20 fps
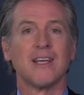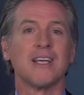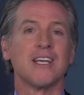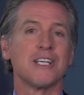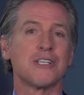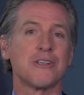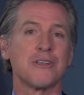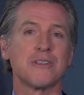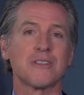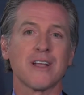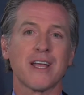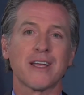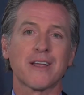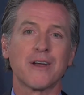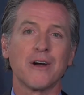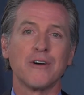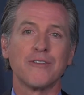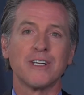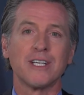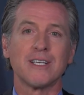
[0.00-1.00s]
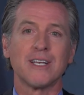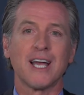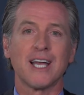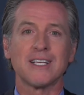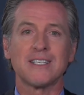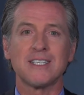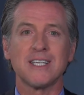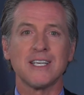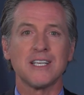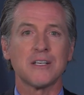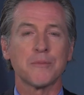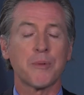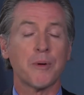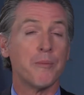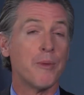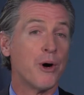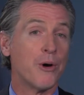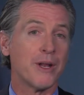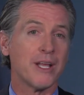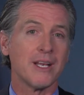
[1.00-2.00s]
issues like COVID nineteen to
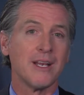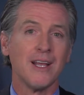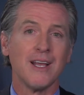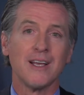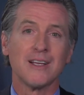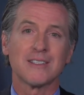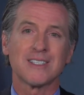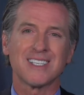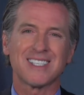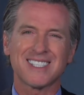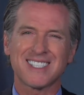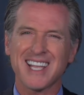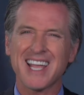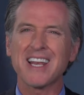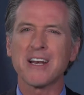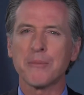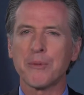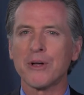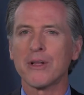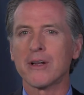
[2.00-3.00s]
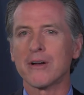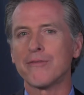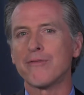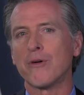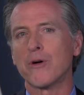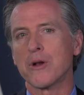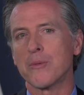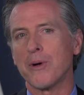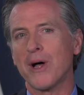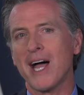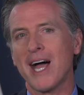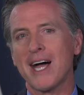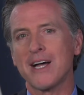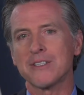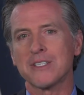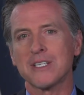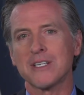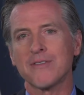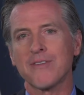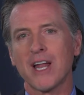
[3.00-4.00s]
promoting sustainable and affordable
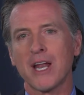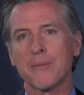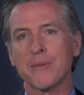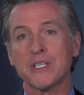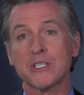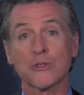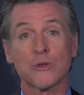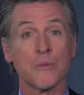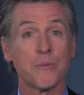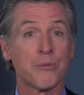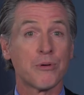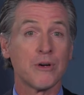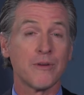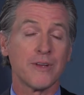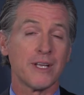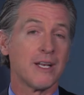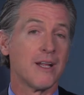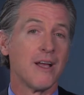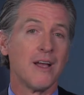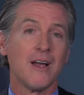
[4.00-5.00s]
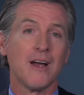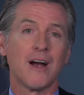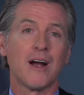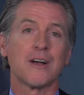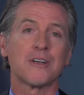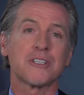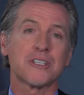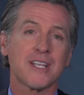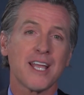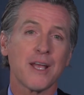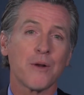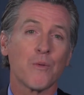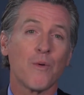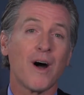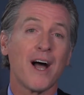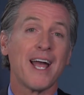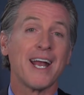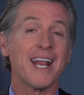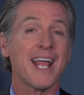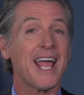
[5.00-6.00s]
housing developments to improving our
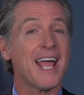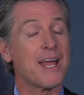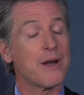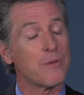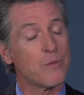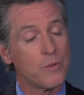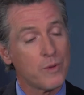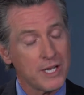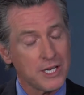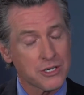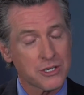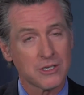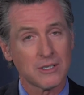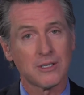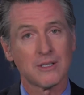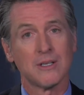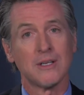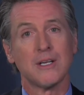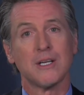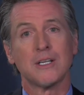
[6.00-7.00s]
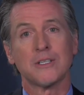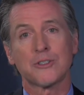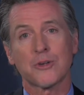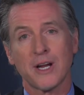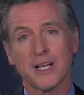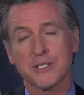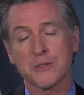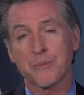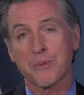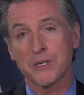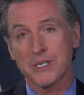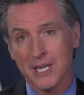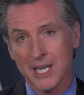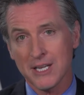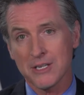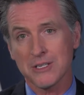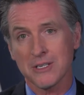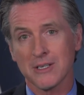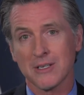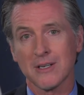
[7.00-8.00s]
statewide and regional
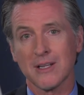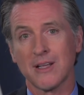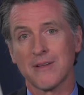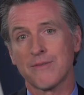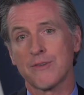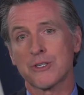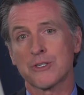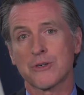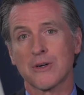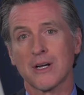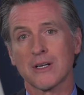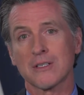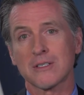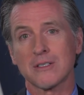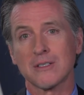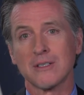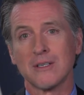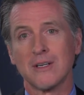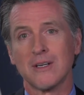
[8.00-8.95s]
transportation infrastructure.